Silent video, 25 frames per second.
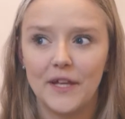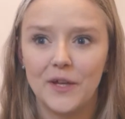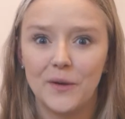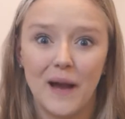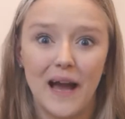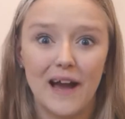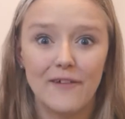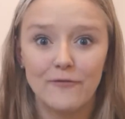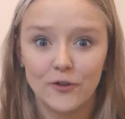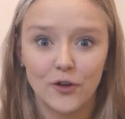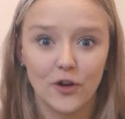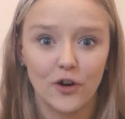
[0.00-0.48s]
you
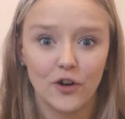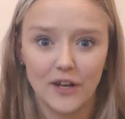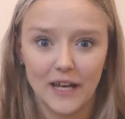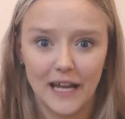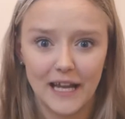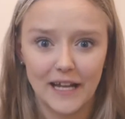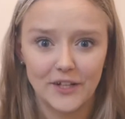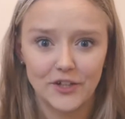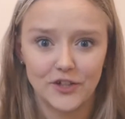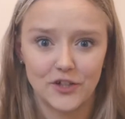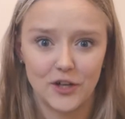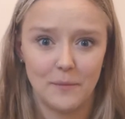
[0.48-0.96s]
haven't got a
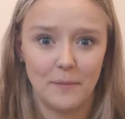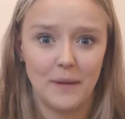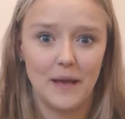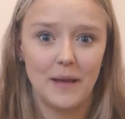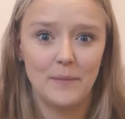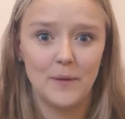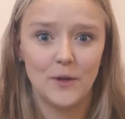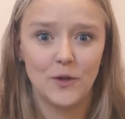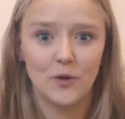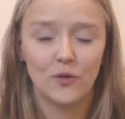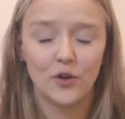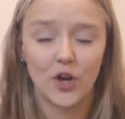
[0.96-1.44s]
lecture,
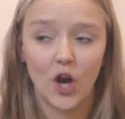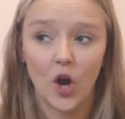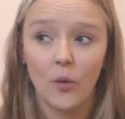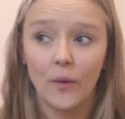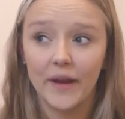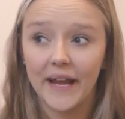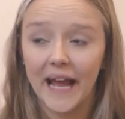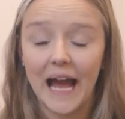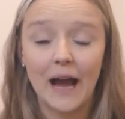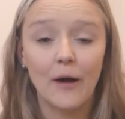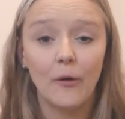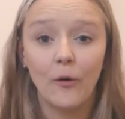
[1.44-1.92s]
maybe you're
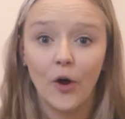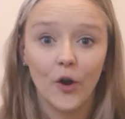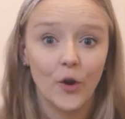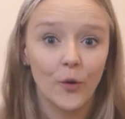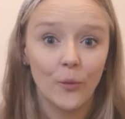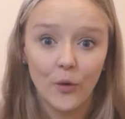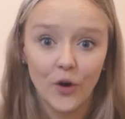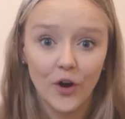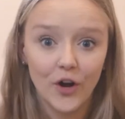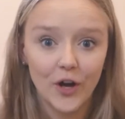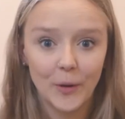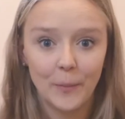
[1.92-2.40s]
going out on a
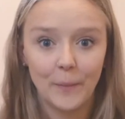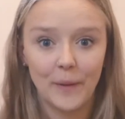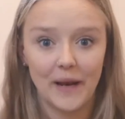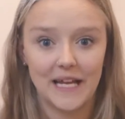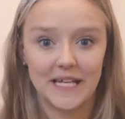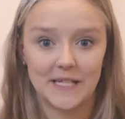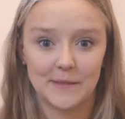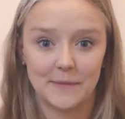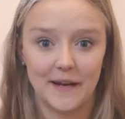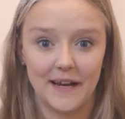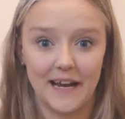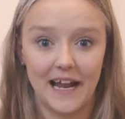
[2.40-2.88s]
work
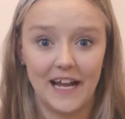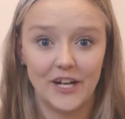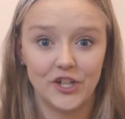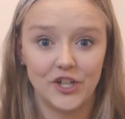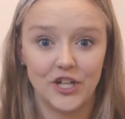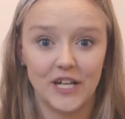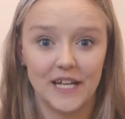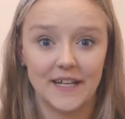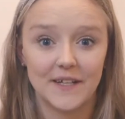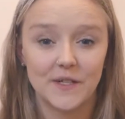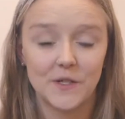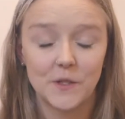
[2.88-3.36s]
placement and
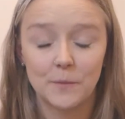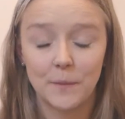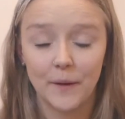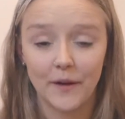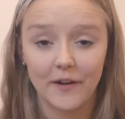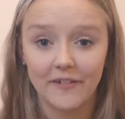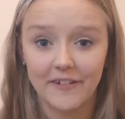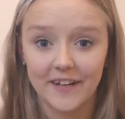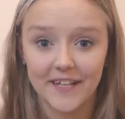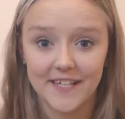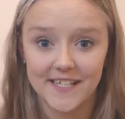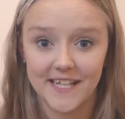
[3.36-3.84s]
actually
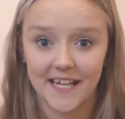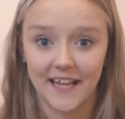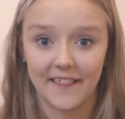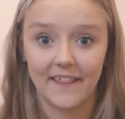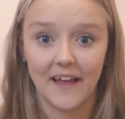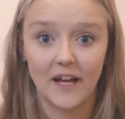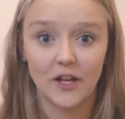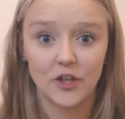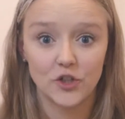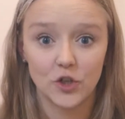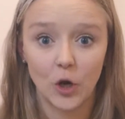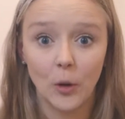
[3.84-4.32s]
experiencing
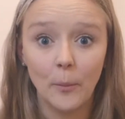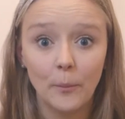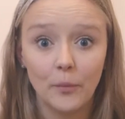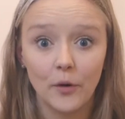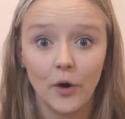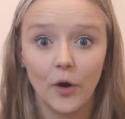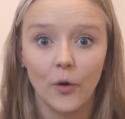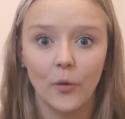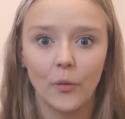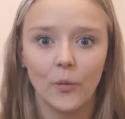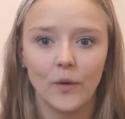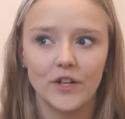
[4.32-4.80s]
that job
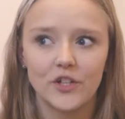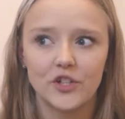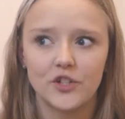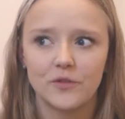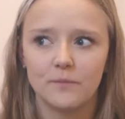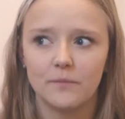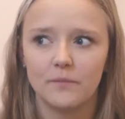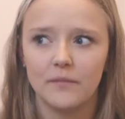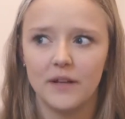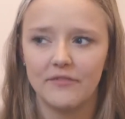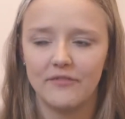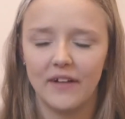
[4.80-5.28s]
role, which,
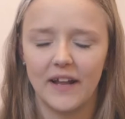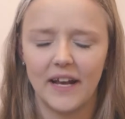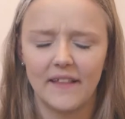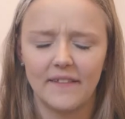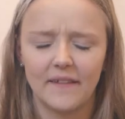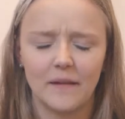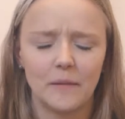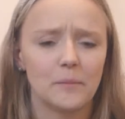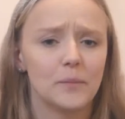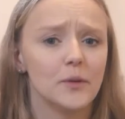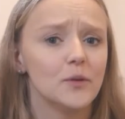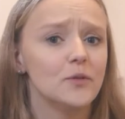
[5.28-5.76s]
if
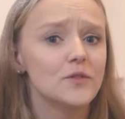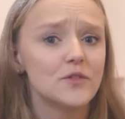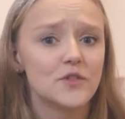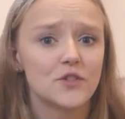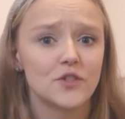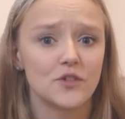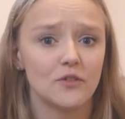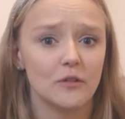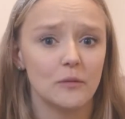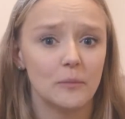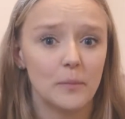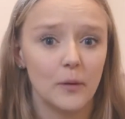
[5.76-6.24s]
anything,
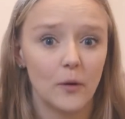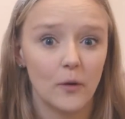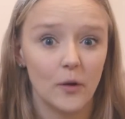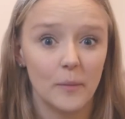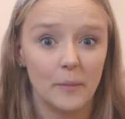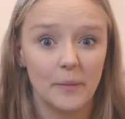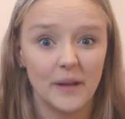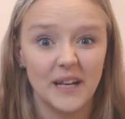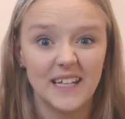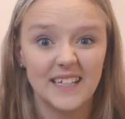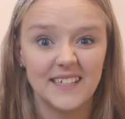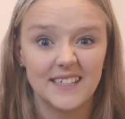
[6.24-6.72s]
boosts your
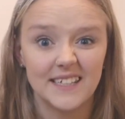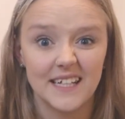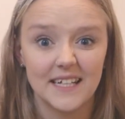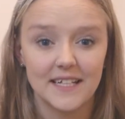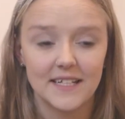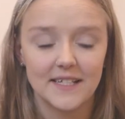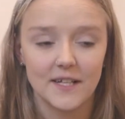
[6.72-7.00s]
employability.